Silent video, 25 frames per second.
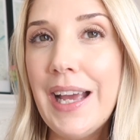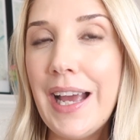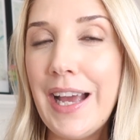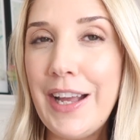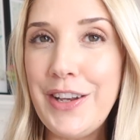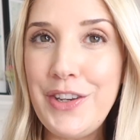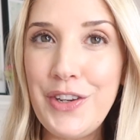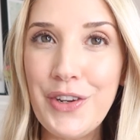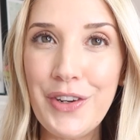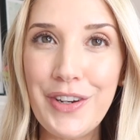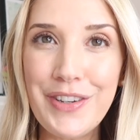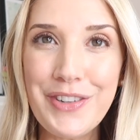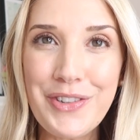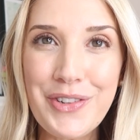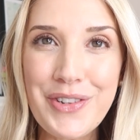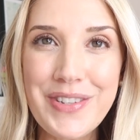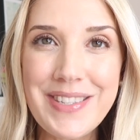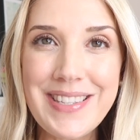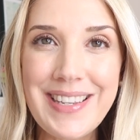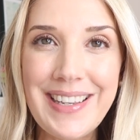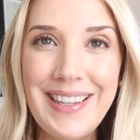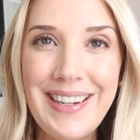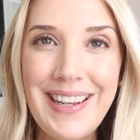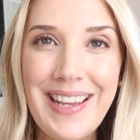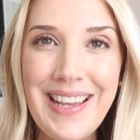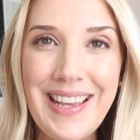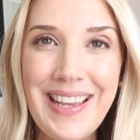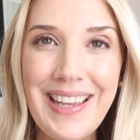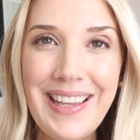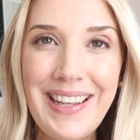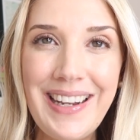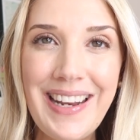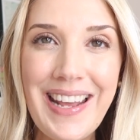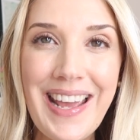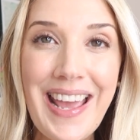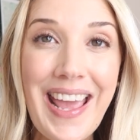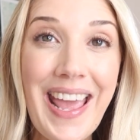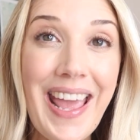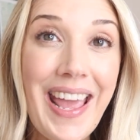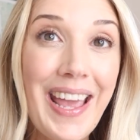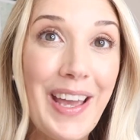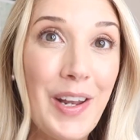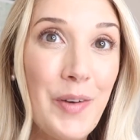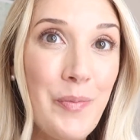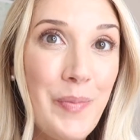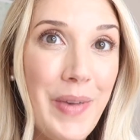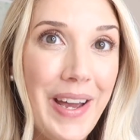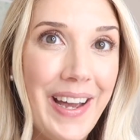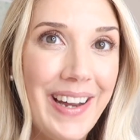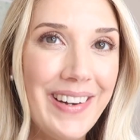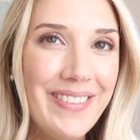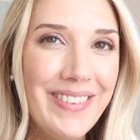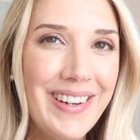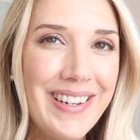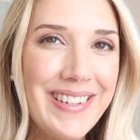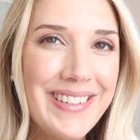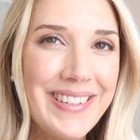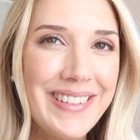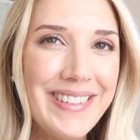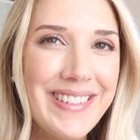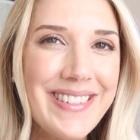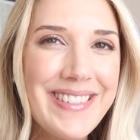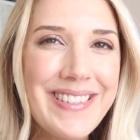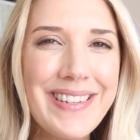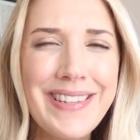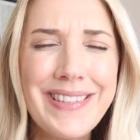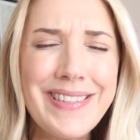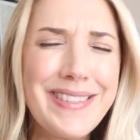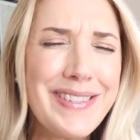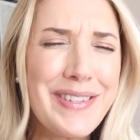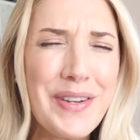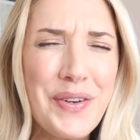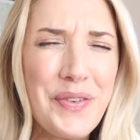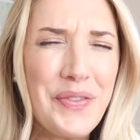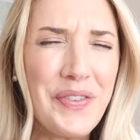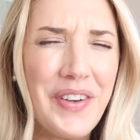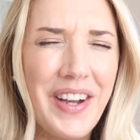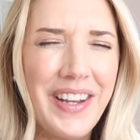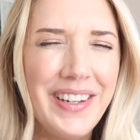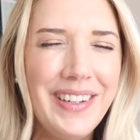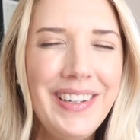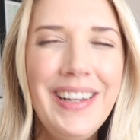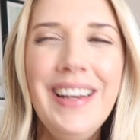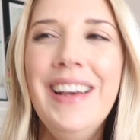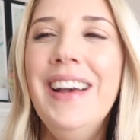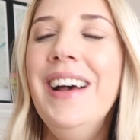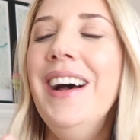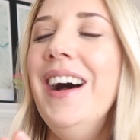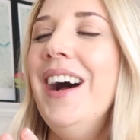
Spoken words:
and you're interested in handbag rentals. It's so fun.